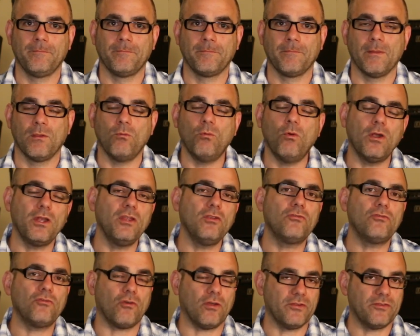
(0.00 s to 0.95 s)
What are
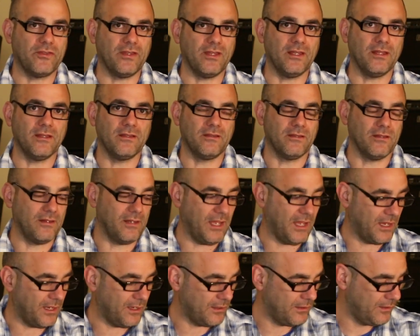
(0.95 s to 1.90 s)
you trusting in
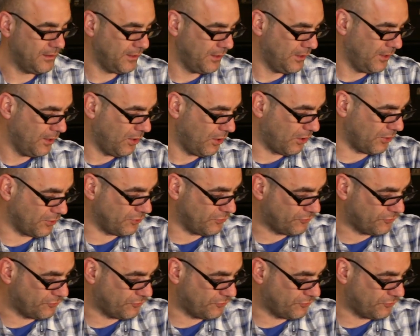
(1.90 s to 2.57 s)
today? Are